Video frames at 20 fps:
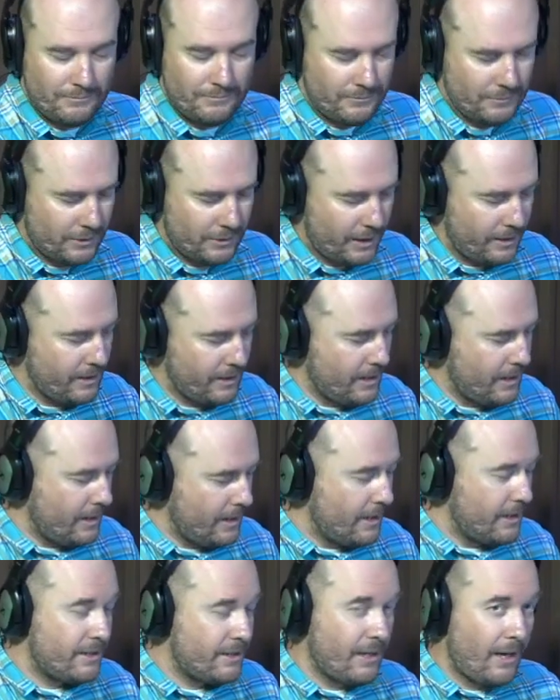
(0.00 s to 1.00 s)
Okay,
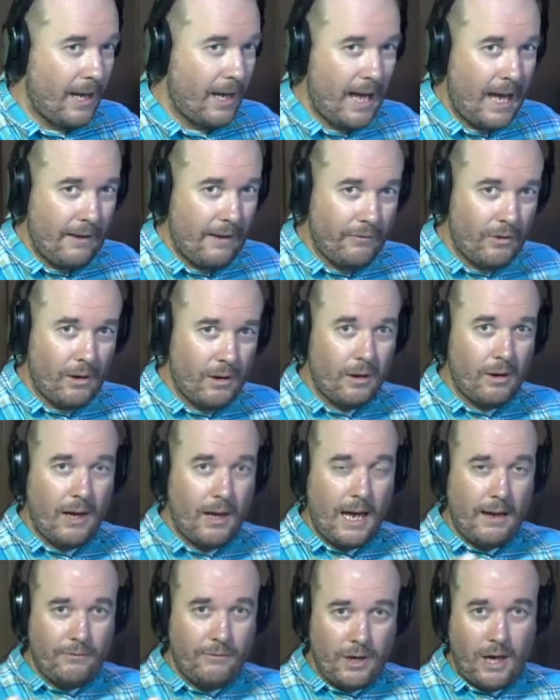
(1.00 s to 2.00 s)
so have
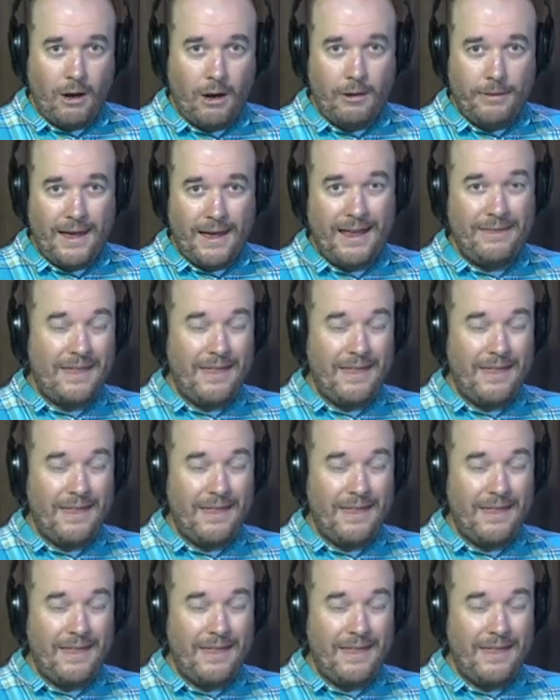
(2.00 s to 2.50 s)
a go at that.